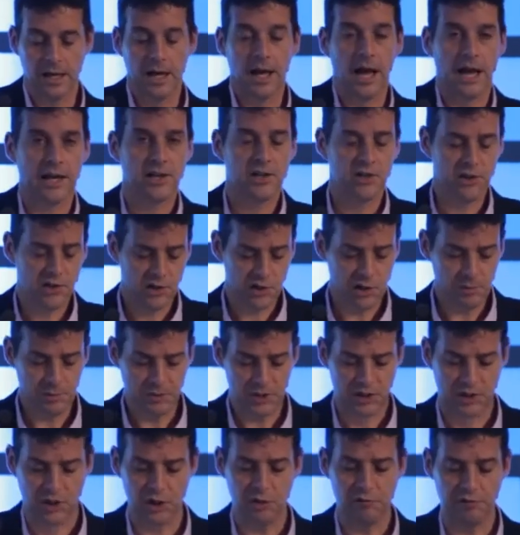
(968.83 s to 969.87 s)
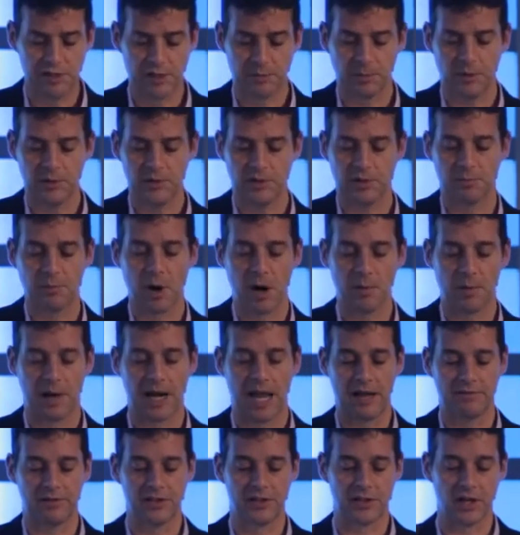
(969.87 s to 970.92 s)
And consumers do respond to mobile
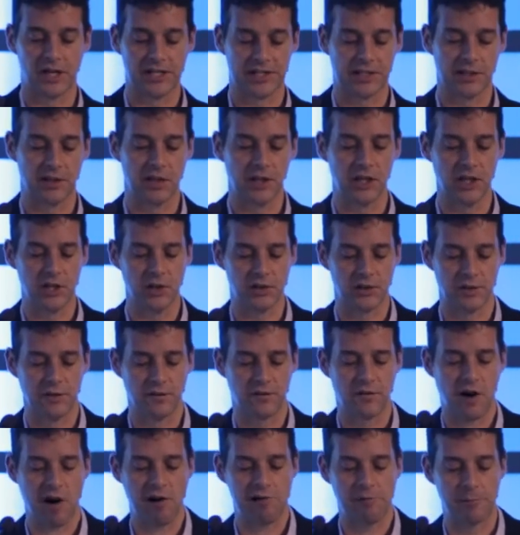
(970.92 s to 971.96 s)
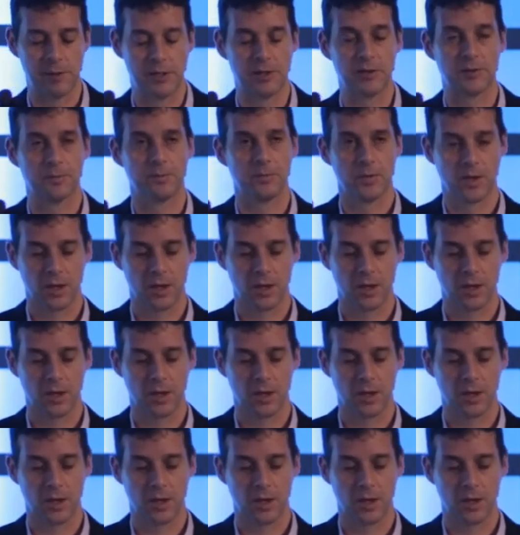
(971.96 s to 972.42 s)
advertising in the news environment.